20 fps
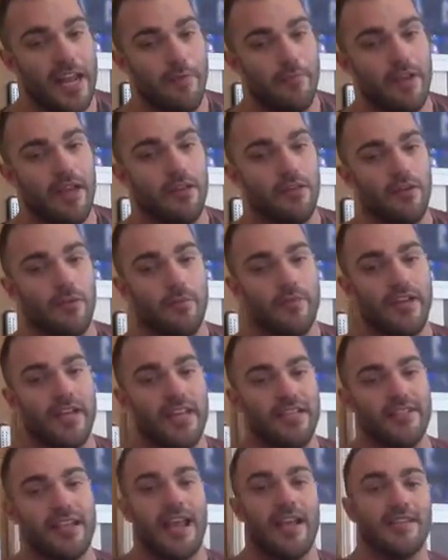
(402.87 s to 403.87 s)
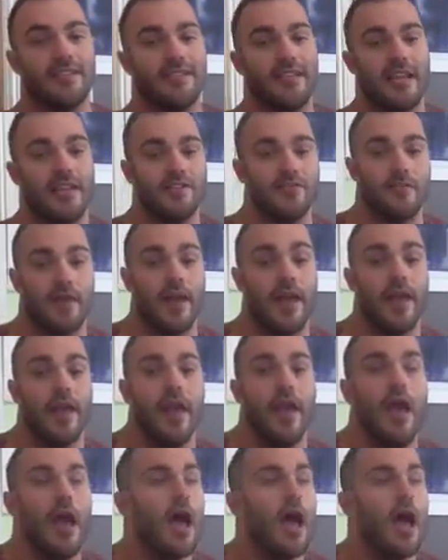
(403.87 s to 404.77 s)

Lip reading: email companies, etc.